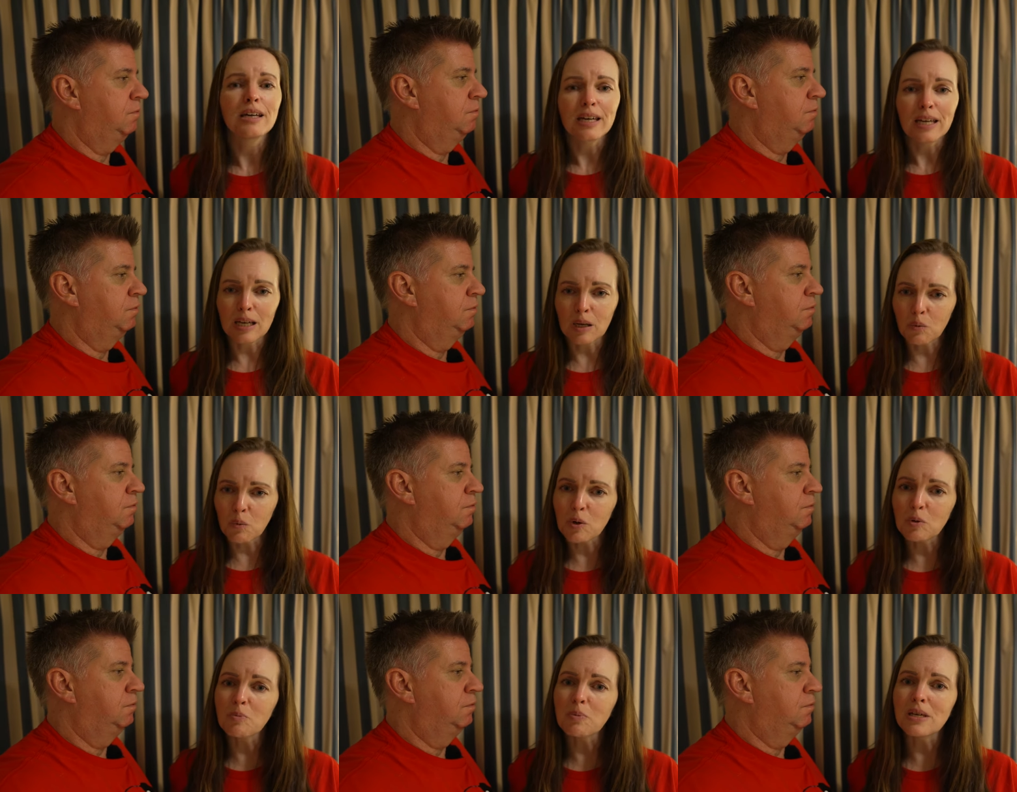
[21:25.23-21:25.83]
Speaker 1: It
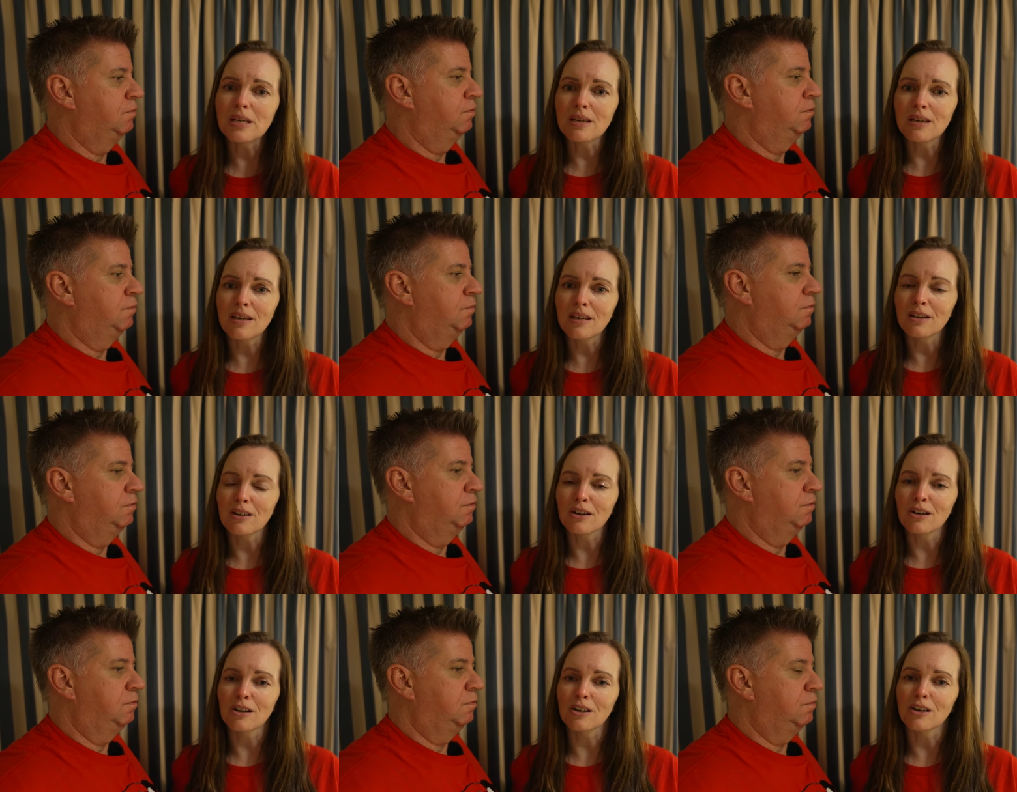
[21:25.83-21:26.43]
would be
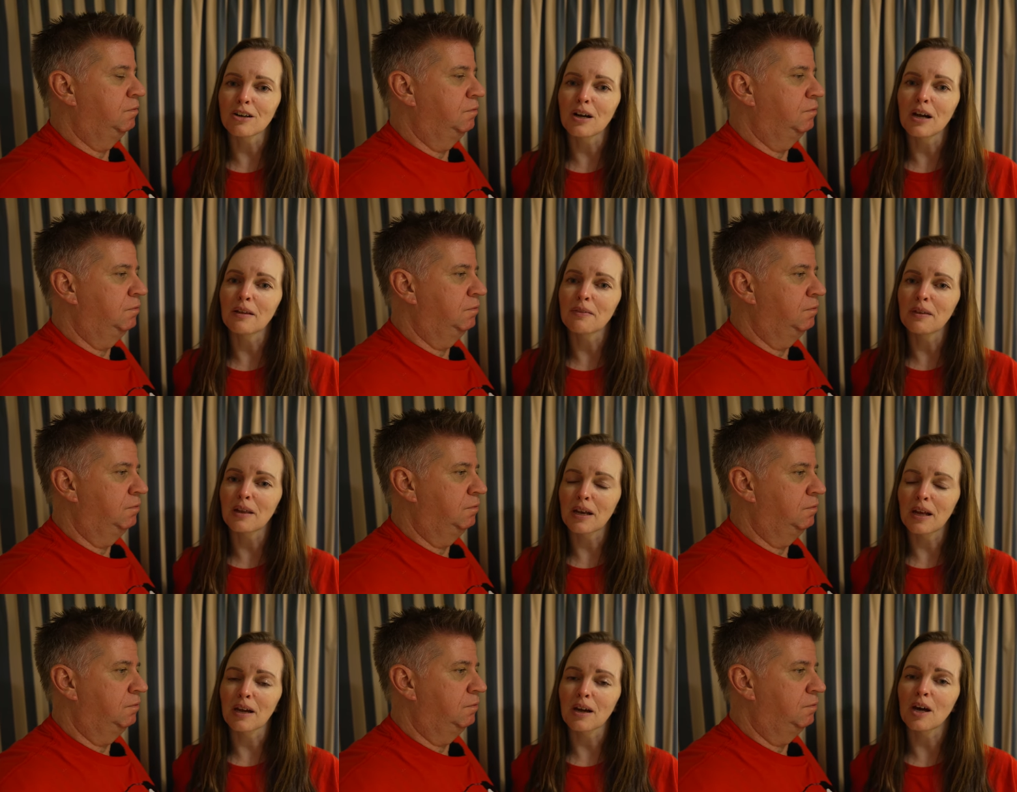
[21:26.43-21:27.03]
here." And
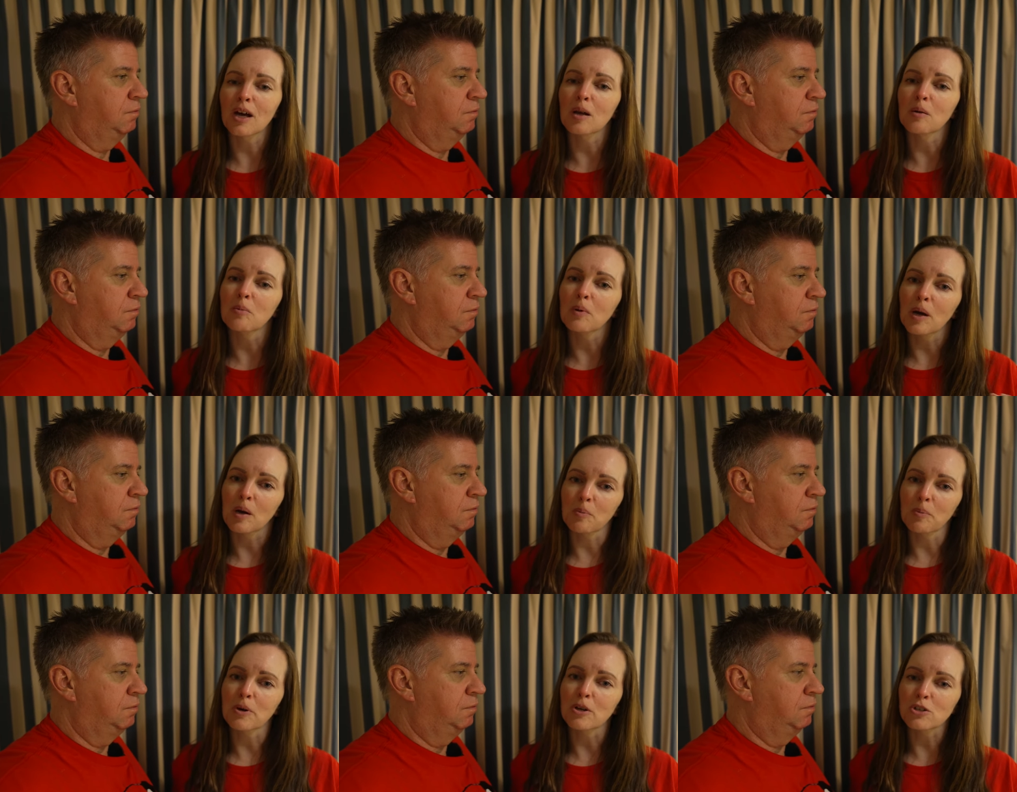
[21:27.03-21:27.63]
then I got a,
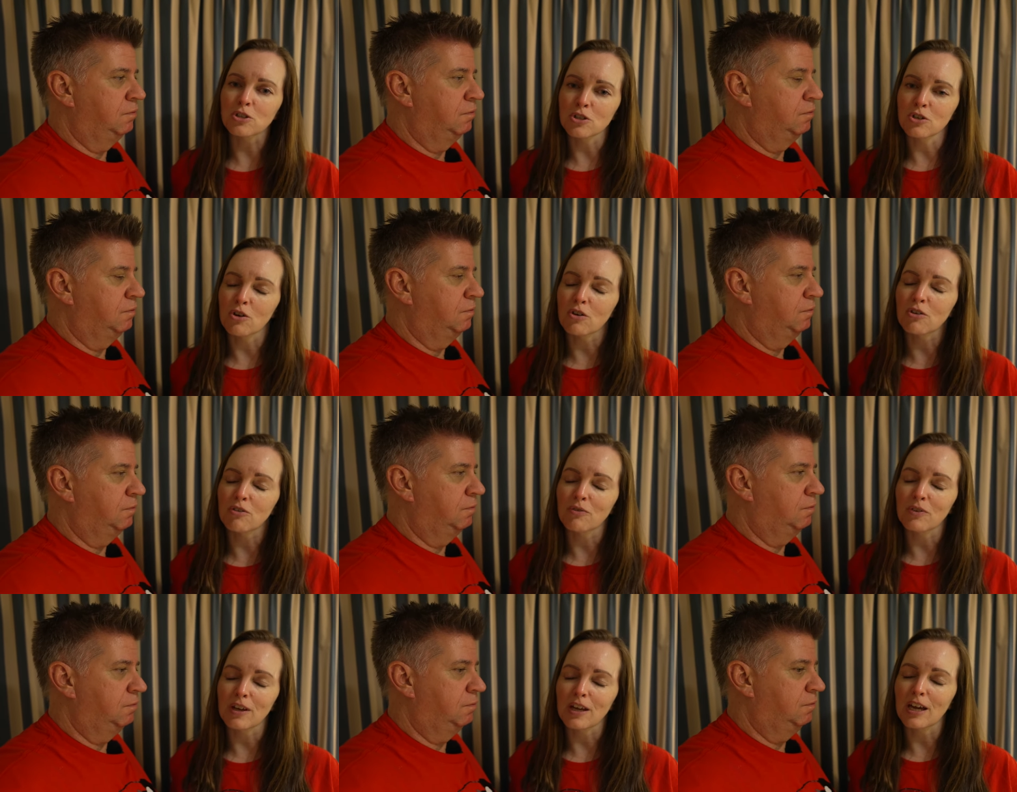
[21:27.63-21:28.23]
a push
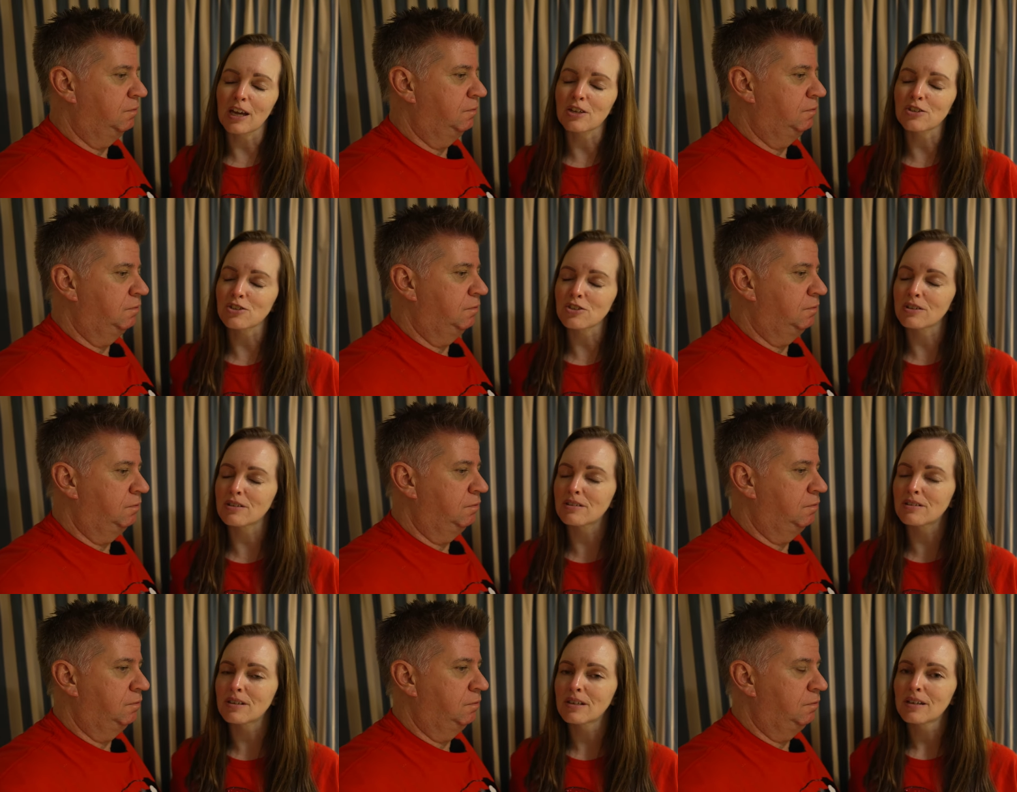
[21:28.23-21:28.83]

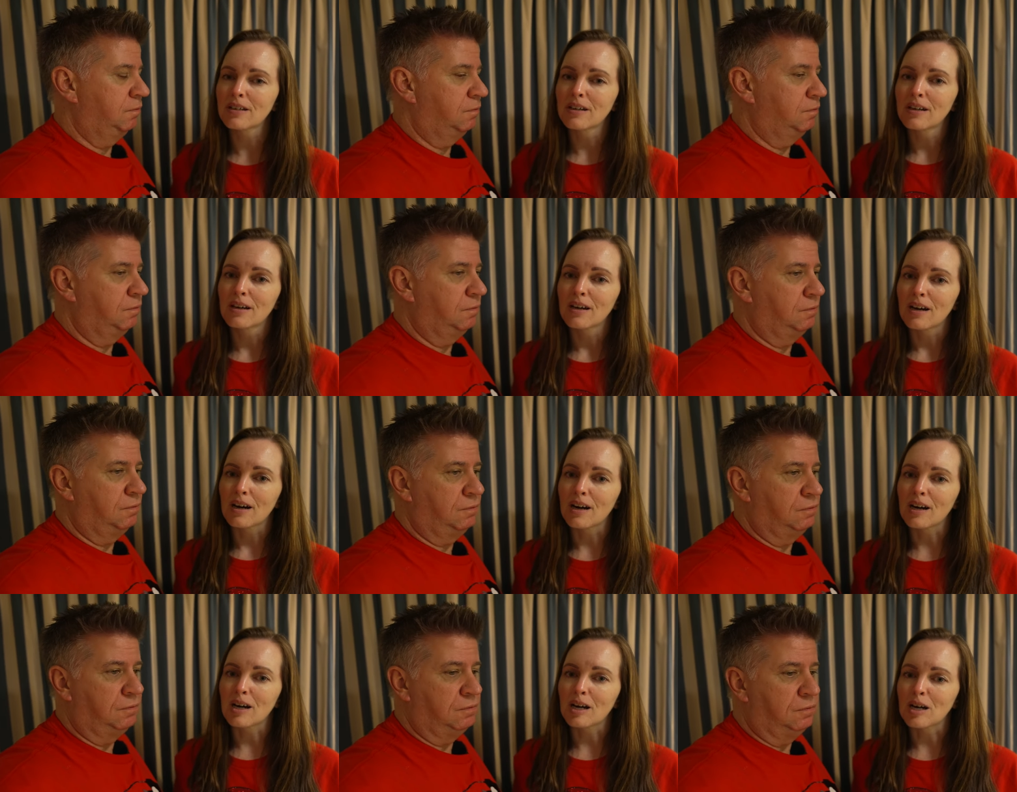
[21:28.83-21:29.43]
notification
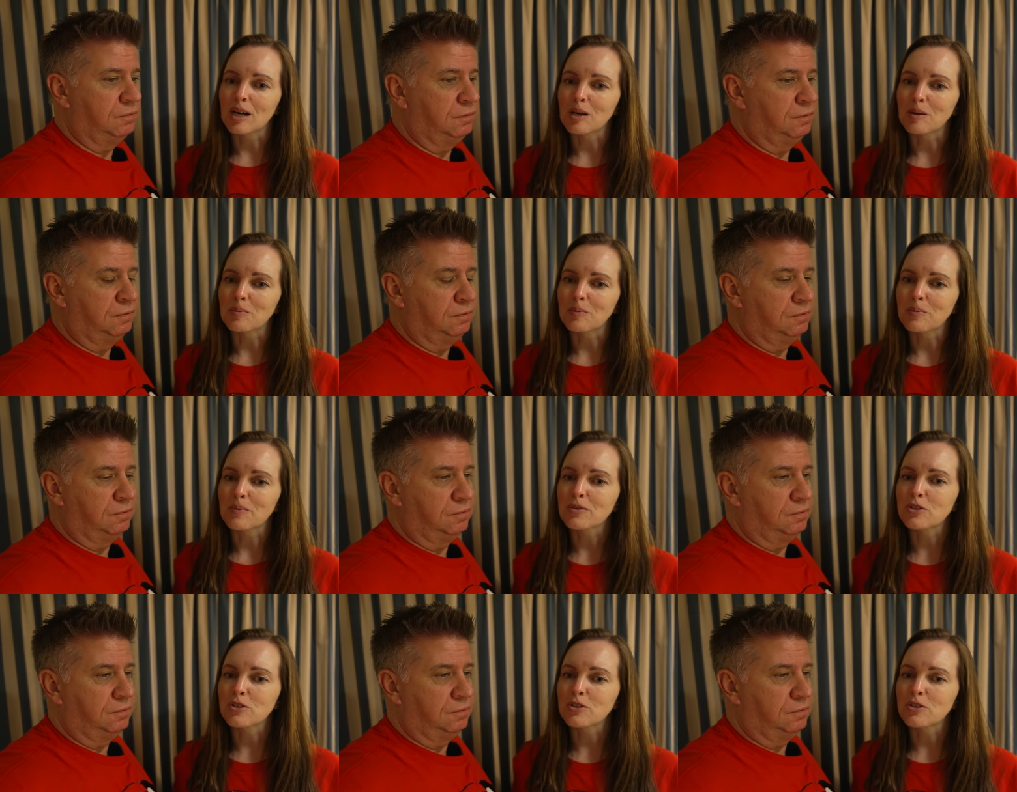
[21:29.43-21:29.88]
um,